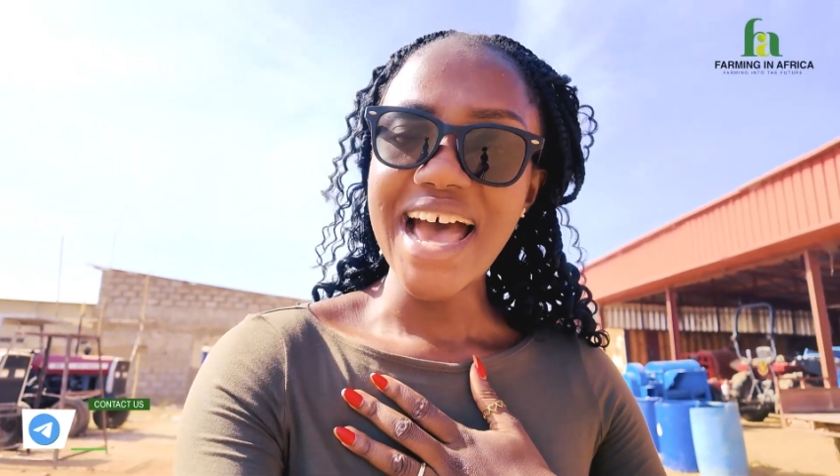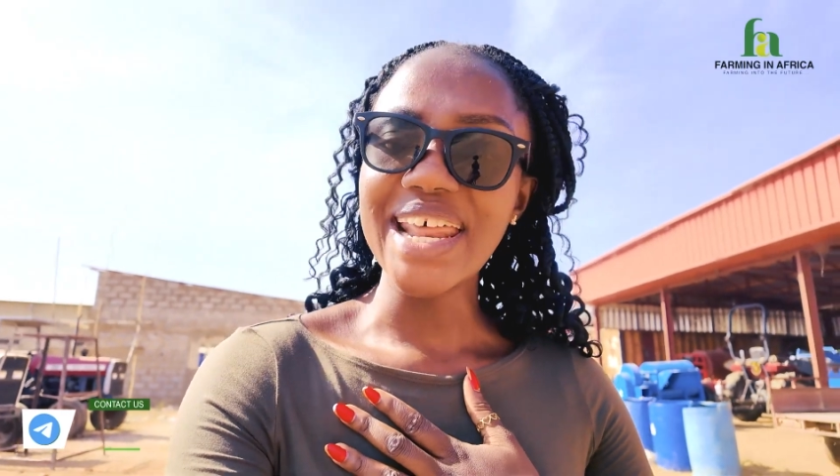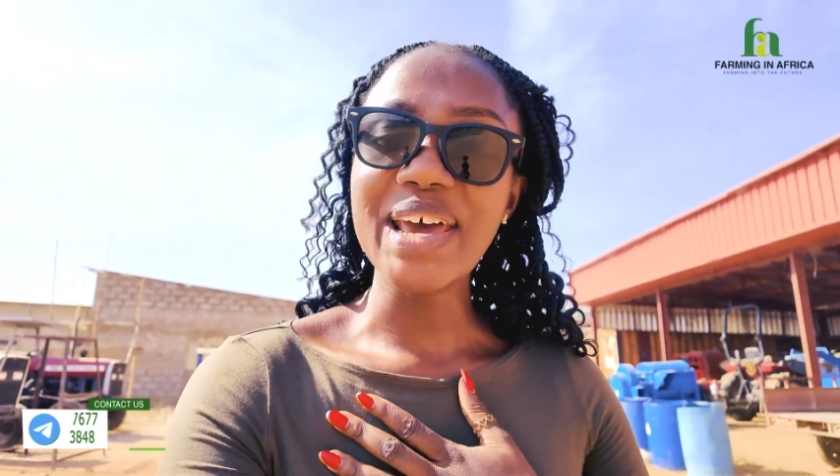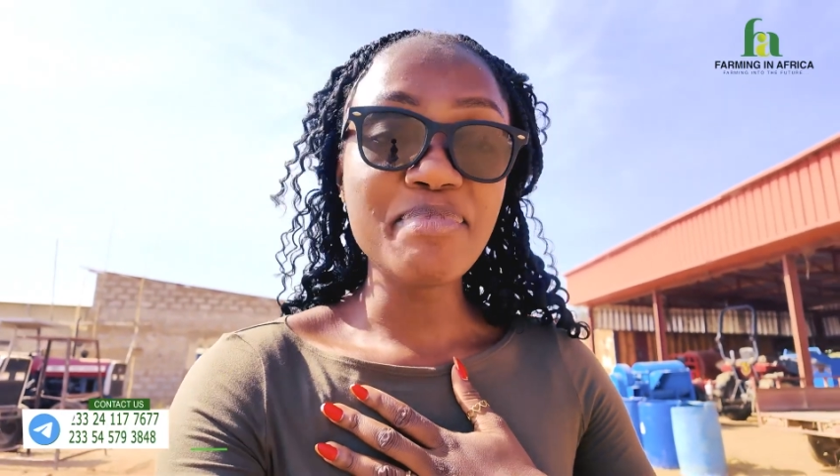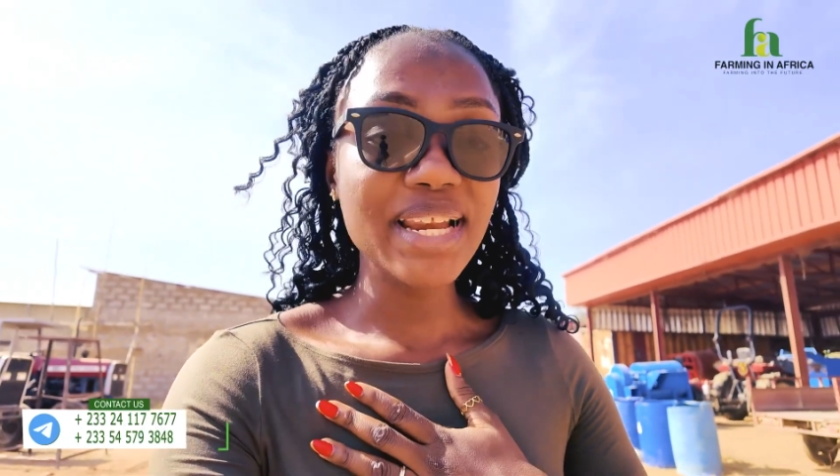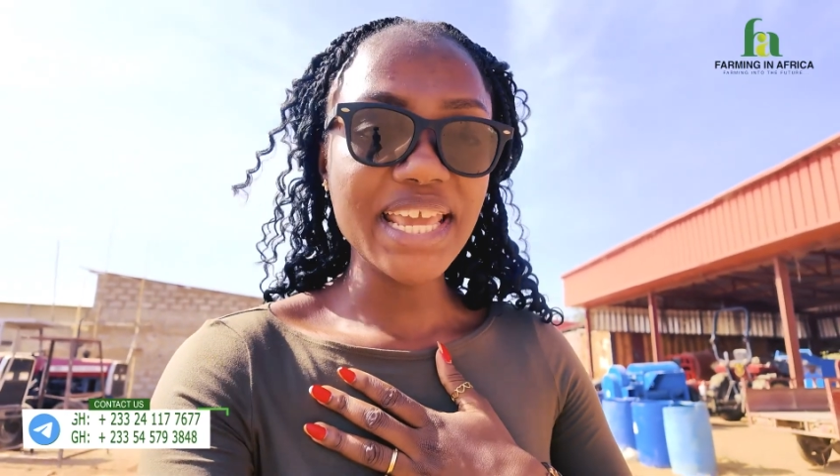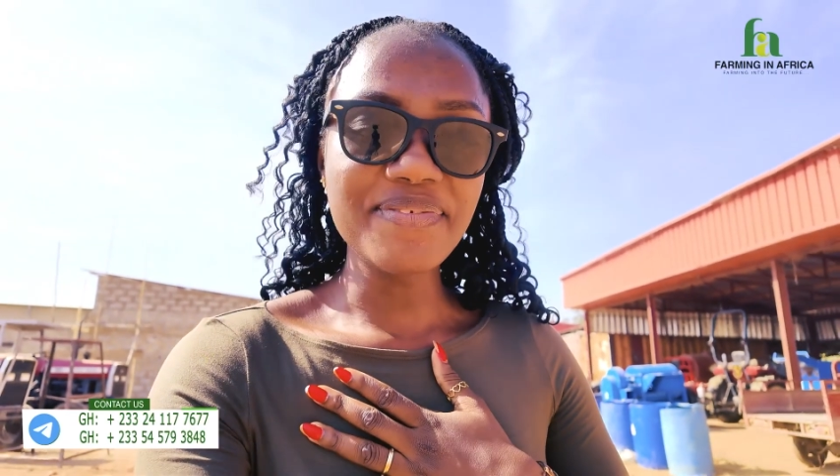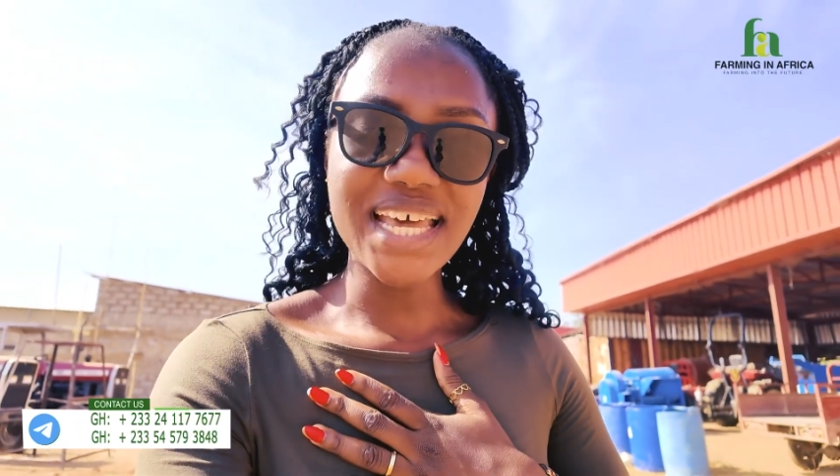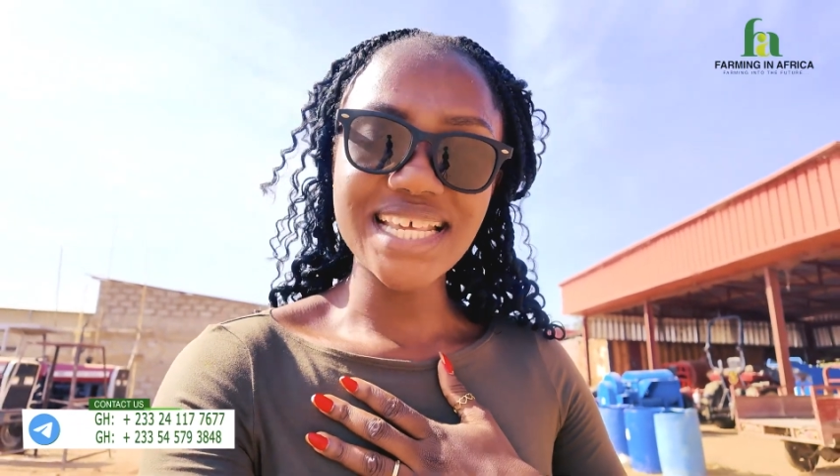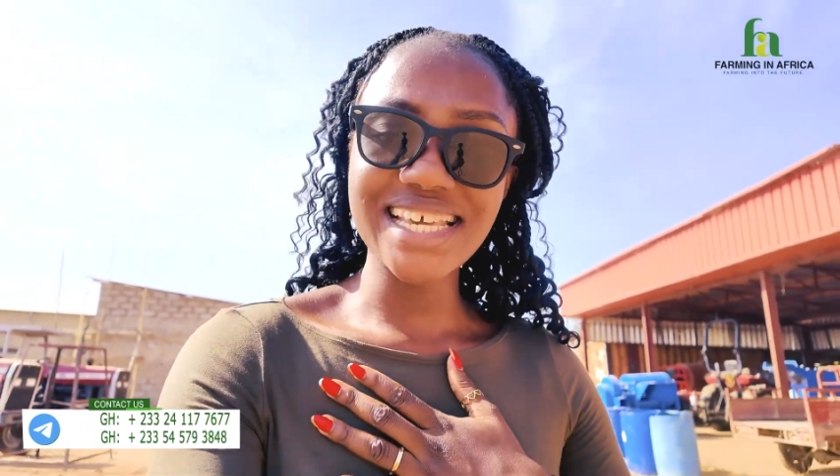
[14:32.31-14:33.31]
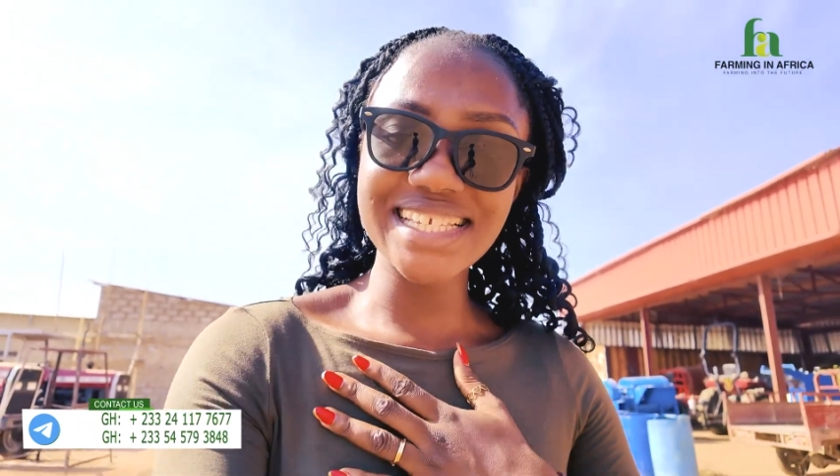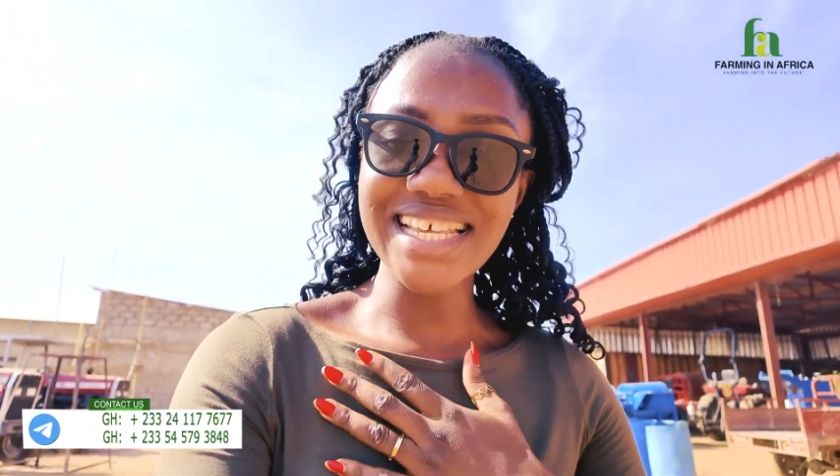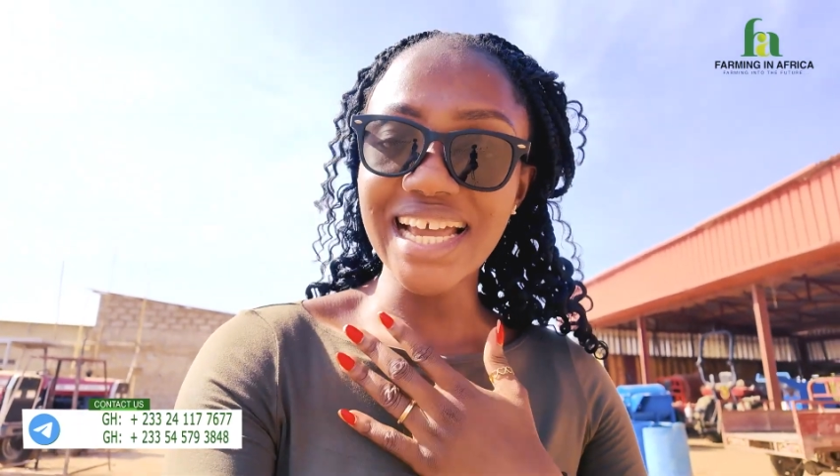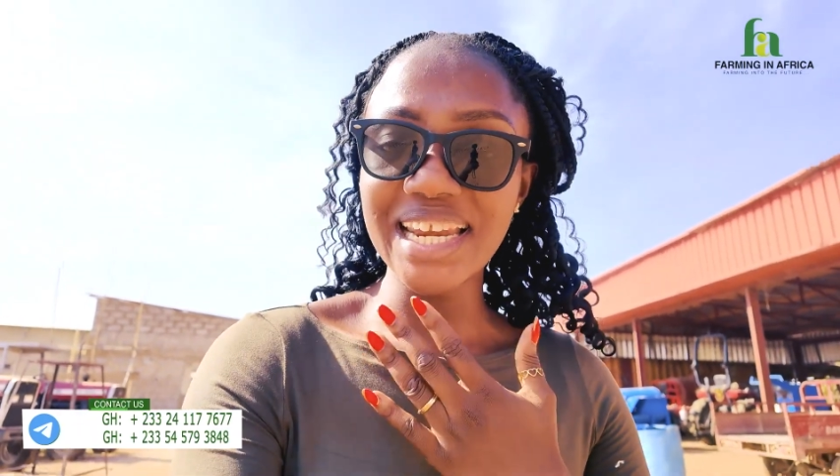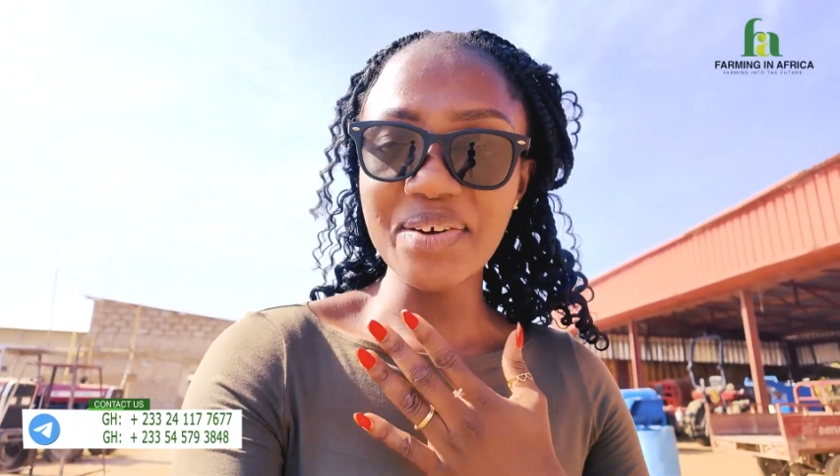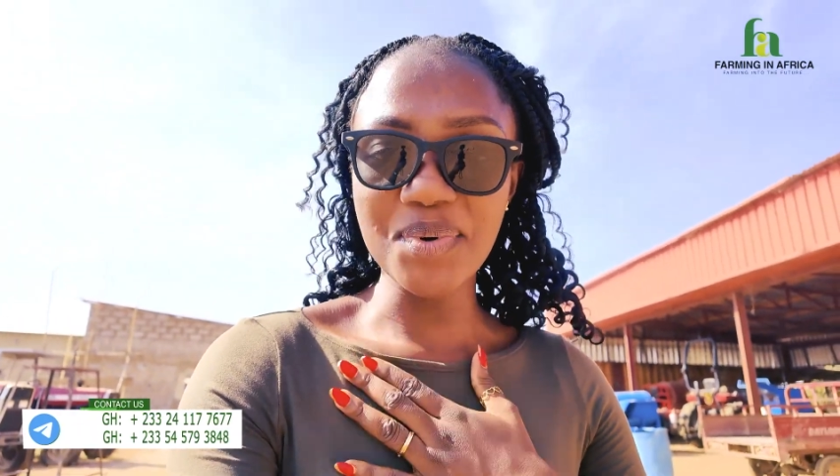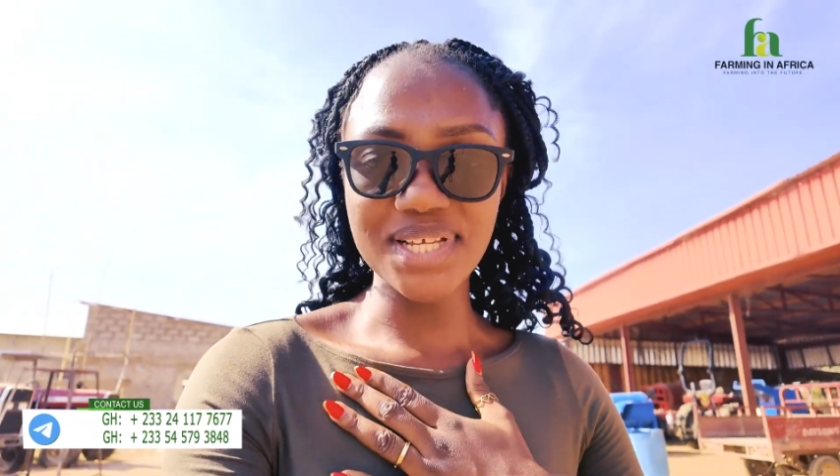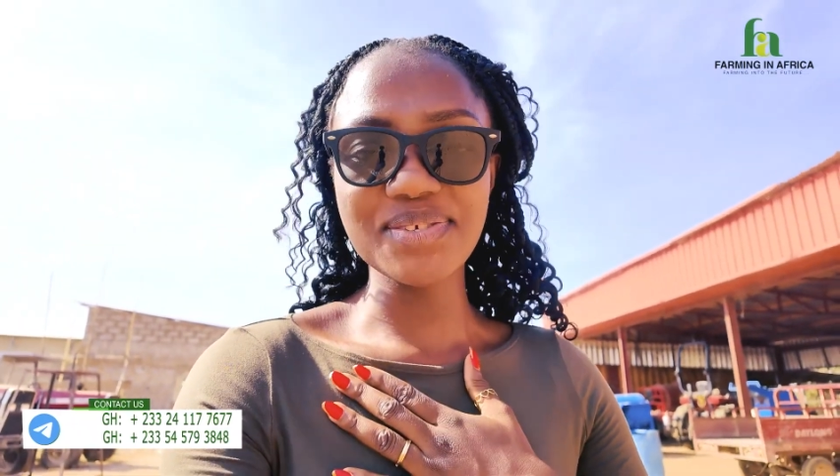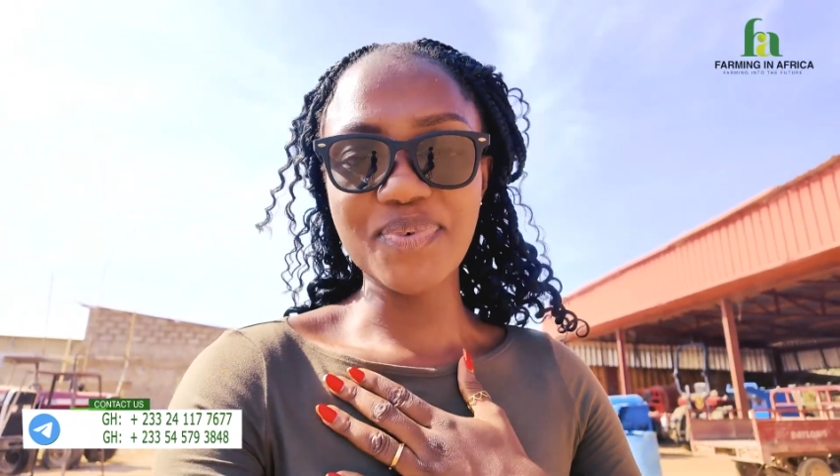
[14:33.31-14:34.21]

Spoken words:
And I believe that is exactly what